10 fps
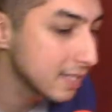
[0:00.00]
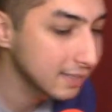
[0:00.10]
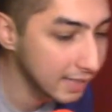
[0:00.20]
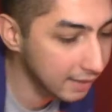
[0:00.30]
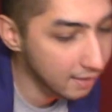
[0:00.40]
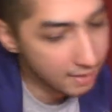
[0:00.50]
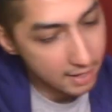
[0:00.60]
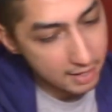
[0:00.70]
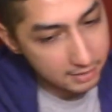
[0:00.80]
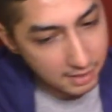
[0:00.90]
the thing.
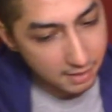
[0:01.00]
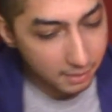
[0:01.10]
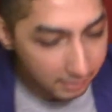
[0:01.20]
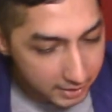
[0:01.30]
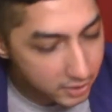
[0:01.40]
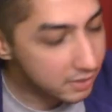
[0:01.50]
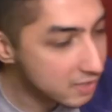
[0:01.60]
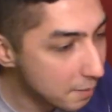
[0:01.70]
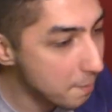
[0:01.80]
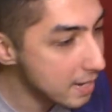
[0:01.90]
The linear
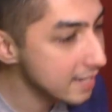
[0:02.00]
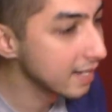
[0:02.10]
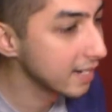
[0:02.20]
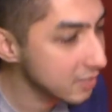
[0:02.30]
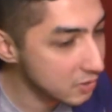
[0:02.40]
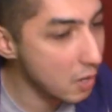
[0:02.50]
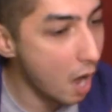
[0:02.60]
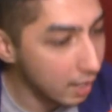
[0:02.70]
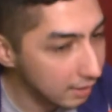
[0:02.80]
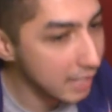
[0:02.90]
doesn't mean that it's
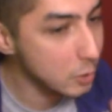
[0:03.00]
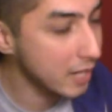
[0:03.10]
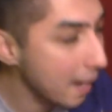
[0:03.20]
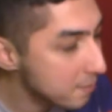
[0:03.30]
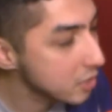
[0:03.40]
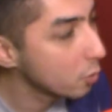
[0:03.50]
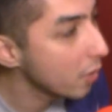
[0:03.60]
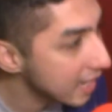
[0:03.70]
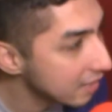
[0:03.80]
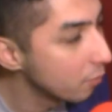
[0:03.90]
not like you can't be
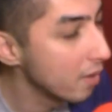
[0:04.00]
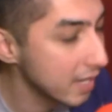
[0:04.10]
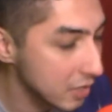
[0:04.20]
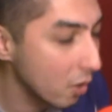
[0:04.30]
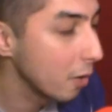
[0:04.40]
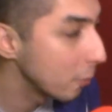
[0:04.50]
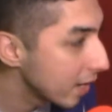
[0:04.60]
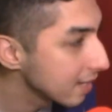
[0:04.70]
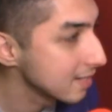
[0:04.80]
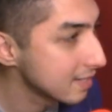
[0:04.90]
creative with it. You're on
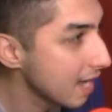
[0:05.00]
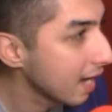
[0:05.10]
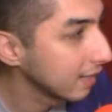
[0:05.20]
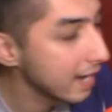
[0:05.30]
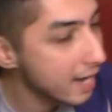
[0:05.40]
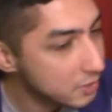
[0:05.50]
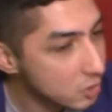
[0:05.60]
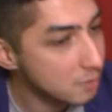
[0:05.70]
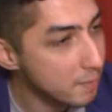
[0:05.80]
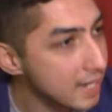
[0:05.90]
rails, exactly. It
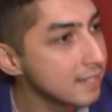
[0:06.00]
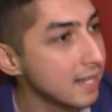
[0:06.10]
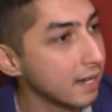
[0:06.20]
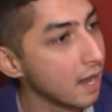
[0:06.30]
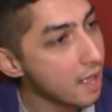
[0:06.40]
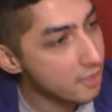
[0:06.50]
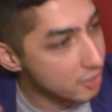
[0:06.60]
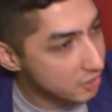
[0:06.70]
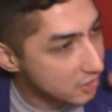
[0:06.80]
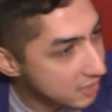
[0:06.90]
just means that
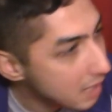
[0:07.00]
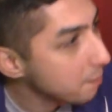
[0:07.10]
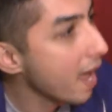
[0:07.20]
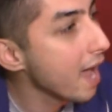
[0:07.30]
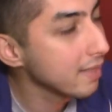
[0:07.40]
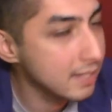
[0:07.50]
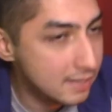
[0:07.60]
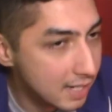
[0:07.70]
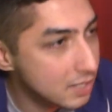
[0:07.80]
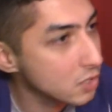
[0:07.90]
there's a set path, a
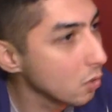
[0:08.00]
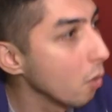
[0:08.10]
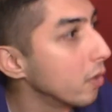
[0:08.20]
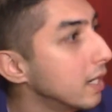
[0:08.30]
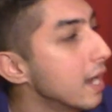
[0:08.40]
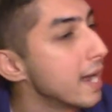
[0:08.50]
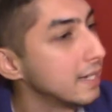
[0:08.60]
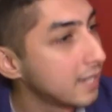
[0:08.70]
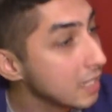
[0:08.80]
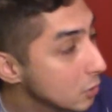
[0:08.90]
set story.
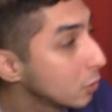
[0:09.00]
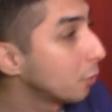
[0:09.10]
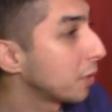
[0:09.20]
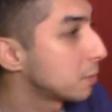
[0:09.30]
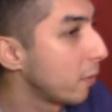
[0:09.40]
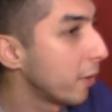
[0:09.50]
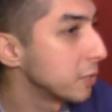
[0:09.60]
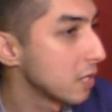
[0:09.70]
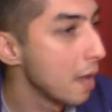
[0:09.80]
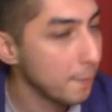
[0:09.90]
It takes you through an
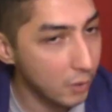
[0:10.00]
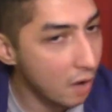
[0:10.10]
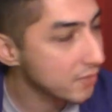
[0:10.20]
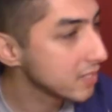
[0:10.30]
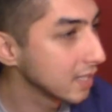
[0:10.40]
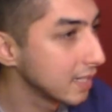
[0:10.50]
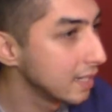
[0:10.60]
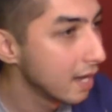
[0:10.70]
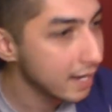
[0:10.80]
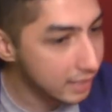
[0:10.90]
experience, but
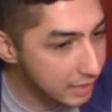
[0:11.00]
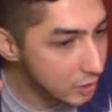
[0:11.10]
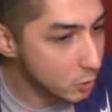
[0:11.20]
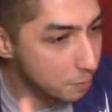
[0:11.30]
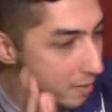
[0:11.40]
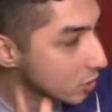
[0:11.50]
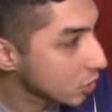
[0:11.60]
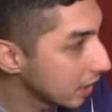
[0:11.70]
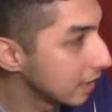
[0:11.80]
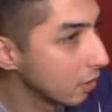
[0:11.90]
obviously each
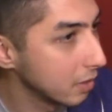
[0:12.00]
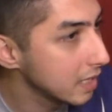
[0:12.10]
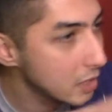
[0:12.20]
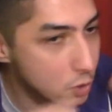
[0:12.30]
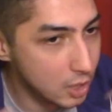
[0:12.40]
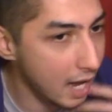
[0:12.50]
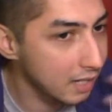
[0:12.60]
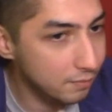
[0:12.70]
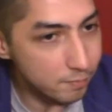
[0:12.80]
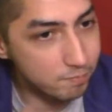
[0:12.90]
mission or each
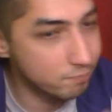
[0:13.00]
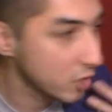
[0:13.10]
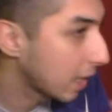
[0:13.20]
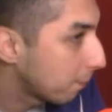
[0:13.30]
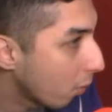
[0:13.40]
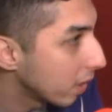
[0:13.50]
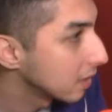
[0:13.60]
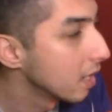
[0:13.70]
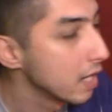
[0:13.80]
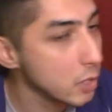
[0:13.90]
kind of
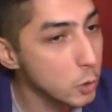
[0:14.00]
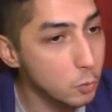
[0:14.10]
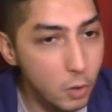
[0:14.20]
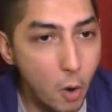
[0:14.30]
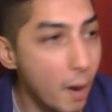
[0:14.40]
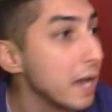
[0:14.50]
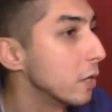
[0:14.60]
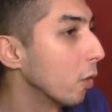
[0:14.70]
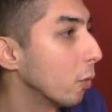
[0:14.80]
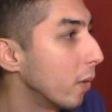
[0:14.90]
checkpoint, you go at
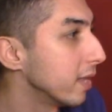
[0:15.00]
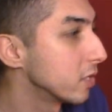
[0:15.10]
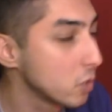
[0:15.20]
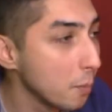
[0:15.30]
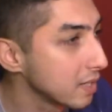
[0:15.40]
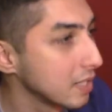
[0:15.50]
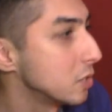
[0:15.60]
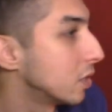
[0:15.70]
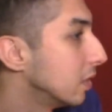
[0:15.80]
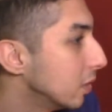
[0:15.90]
your own way. There's so many things
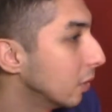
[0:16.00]
you can do.